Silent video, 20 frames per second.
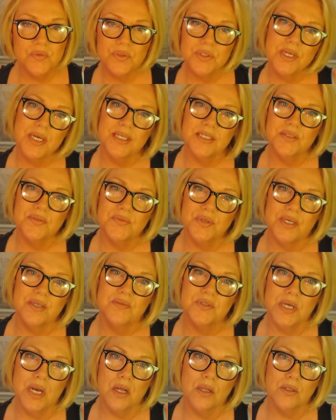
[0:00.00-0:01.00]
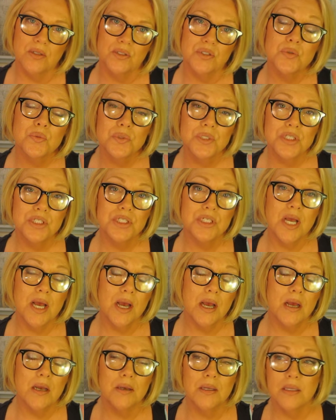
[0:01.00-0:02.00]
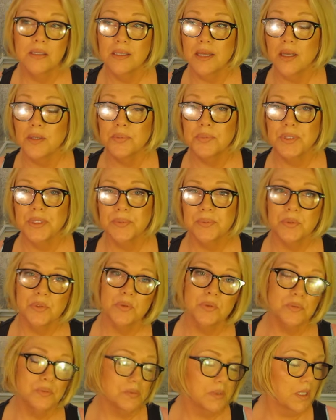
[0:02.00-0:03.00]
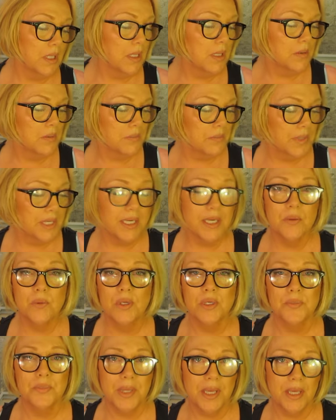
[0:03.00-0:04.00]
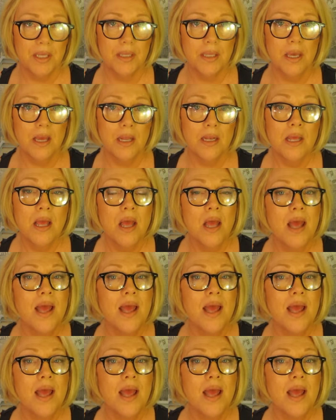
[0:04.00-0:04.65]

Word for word: for $95, which uh, a lot of people may not want to pay that.